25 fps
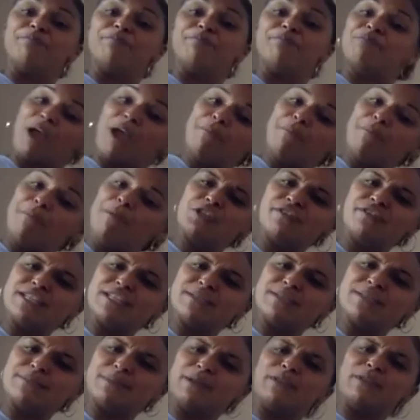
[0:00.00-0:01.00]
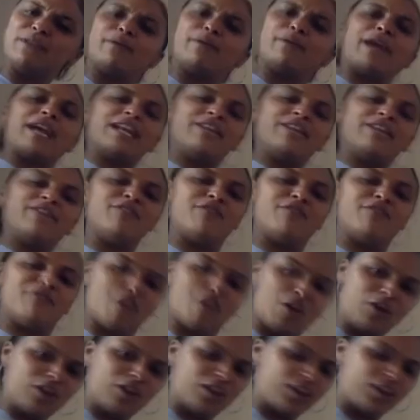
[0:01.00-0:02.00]
I'm not sure if I spelled it right. And if you
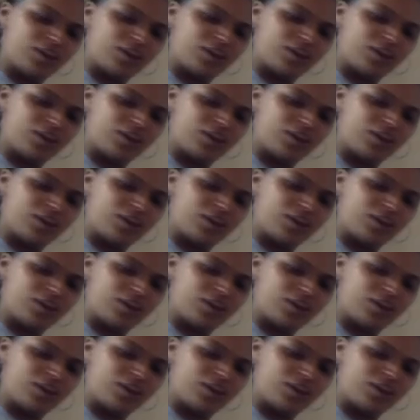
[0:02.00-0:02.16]
followed along,